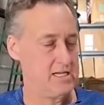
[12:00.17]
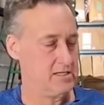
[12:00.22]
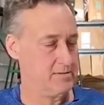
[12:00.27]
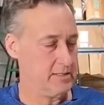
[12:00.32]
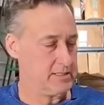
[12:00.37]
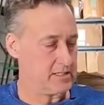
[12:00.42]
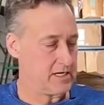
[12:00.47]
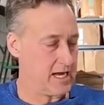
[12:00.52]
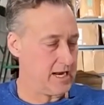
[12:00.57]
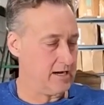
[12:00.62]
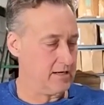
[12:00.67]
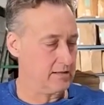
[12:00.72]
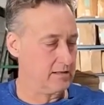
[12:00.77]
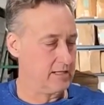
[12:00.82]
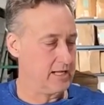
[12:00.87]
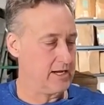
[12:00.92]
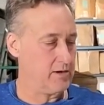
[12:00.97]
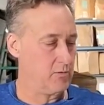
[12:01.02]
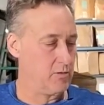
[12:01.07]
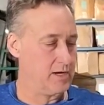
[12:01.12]
It's got
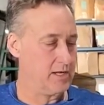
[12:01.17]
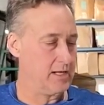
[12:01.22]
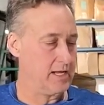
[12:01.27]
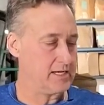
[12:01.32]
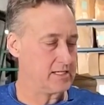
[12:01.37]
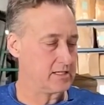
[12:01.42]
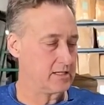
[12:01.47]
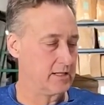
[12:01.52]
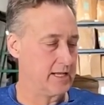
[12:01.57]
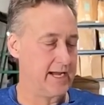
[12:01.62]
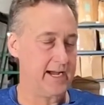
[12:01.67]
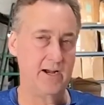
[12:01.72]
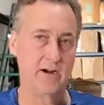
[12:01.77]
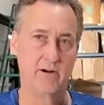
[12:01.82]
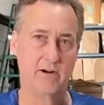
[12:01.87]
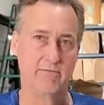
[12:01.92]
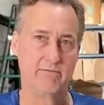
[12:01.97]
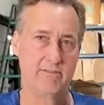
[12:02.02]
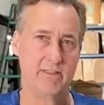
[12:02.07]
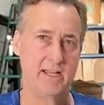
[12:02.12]
one less layer
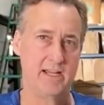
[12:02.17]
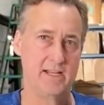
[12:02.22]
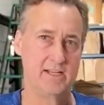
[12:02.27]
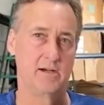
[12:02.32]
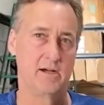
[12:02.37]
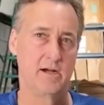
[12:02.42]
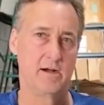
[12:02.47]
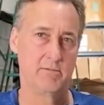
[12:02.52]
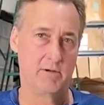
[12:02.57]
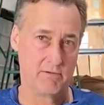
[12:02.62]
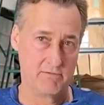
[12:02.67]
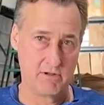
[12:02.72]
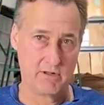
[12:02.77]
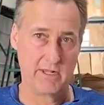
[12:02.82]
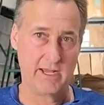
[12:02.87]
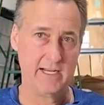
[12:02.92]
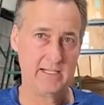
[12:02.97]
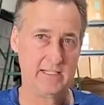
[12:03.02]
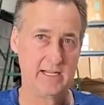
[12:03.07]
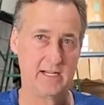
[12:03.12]
of this, of the
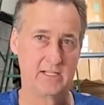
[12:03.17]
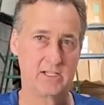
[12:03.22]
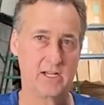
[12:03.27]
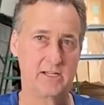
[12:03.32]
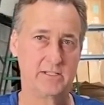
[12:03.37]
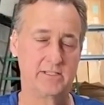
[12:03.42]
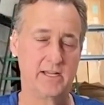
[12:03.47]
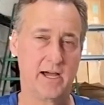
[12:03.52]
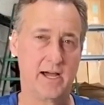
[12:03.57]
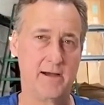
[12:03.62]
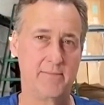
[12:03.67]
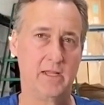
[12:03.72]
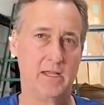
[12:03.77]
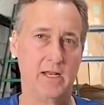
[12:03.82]
latex on top,